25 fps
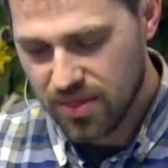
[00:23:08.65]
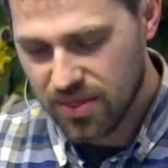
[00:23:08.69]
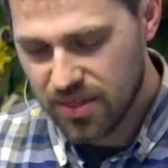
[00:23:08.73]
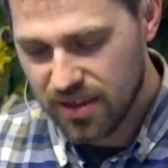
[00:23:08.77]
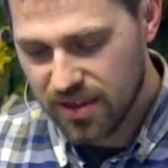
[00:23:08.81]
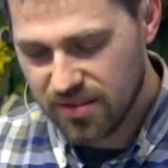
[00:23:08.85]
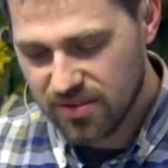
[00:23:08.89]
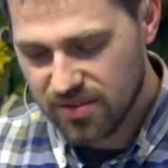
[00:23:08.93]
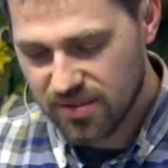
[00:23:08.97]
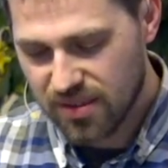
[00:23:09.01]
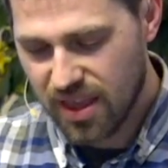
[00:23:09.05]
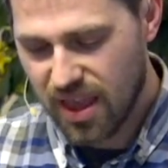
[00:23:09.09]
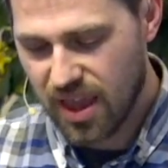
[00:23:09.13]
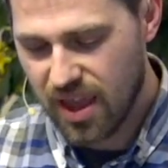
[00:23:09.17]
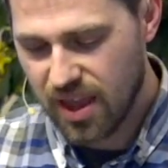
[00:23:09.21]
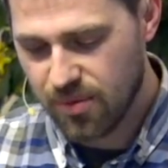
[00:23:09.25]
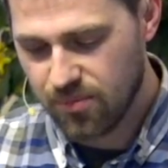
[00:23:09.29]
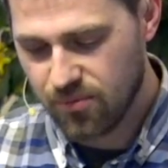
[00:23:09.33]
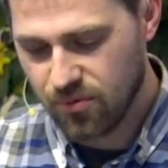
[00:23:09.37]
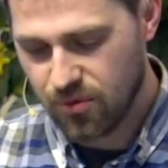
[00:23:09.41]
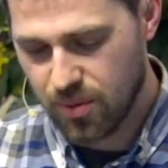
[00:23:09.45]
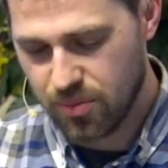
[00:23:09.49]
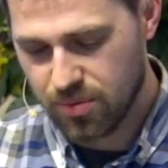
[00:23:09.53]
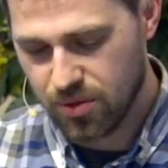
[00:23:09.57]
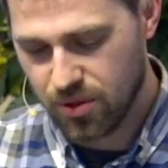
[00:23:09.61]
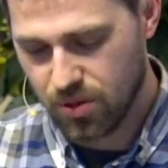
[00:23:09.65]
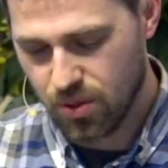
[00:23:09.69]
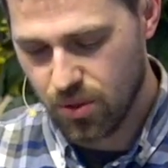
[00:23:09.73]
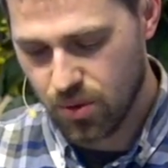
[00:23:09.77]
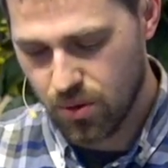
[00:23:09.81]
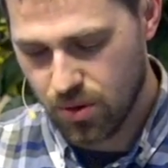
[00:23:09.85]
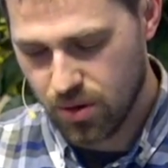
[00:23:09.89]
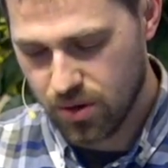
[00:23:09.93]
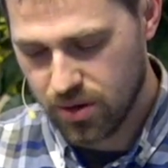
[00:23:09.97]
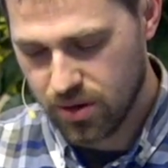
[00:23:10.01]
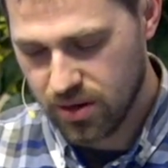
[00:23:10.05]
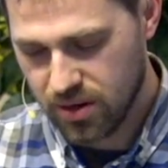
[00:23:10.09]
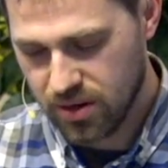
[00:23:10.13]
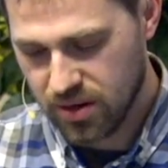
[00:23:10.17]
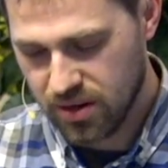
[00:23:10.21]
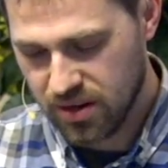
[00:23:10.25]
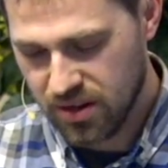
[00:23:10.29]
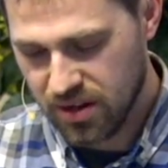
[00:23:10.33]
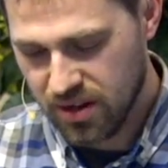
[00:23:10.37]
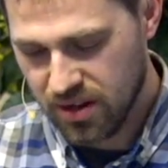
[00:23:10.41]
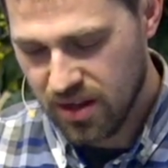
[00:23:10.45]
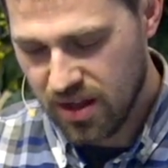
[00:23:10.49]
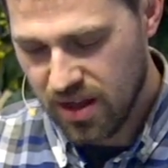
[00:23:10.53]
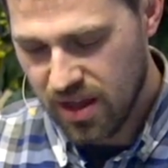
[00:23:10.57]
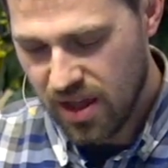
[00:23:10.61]
This came from the Lord
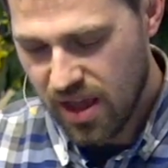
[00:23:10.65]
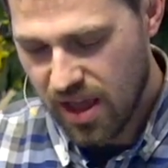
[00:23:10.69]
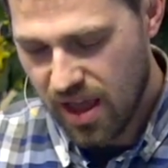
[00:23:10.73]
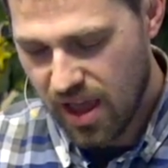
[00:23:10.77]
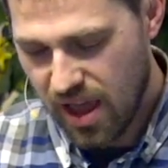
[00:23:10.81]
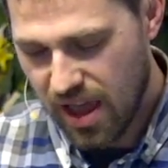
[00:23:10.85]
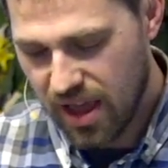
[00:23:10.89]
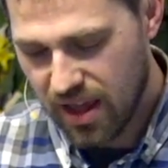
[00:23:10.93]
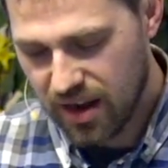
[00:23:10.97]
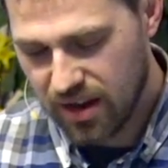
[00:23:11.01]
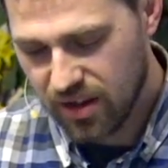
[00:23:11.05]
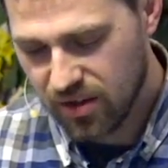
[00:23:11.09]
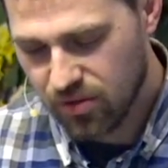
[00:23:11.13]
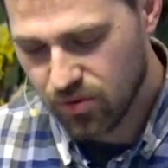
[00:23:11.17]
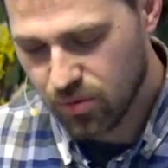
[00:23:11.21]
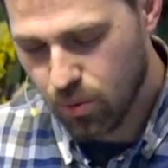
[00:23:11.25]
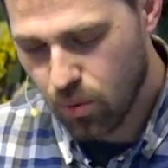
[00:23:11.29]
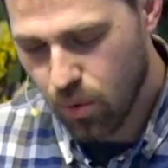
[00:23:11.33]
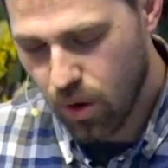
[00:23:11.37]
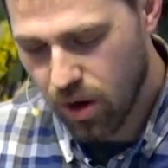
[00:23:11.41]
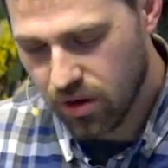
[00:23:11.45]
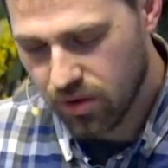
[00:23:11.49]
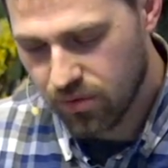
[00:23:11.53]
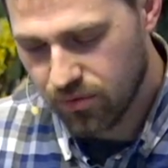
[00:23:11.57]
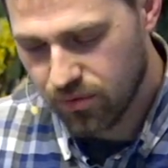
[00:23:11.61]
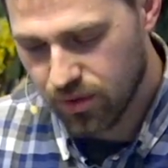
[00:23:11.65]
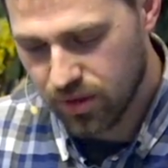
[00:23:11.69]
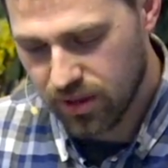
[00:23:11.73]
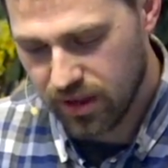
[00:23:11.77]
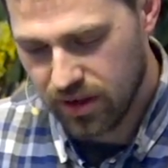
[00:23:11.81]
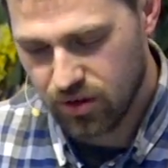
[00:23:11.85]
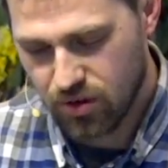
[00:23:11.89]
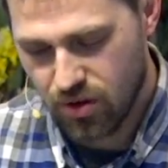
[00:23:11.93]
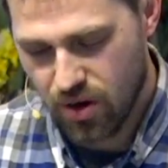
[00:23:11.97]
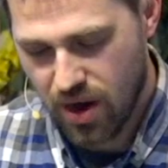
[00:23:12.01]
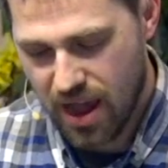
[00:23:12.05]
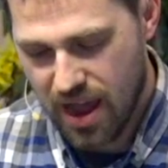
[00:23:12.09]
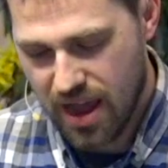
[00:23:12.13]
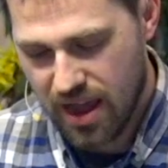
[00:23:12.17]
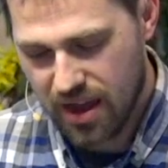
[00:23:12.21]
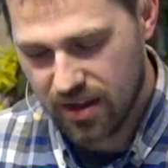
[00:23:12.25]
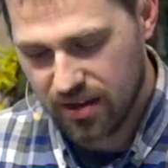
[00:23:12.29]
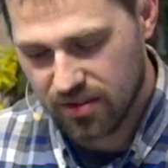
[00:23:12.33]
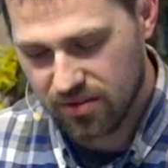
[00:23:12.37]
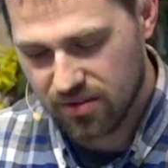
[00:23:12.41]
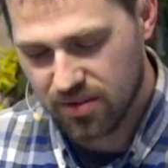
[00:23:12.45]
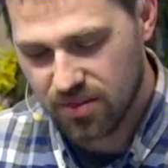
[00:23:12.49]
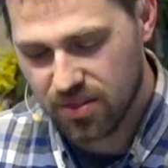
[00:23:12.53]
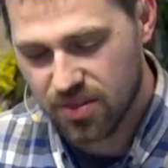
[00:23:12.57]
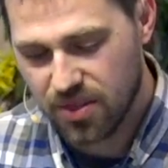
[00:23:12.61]
and is wonderful in your
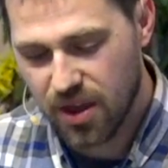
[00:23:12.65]
eyes.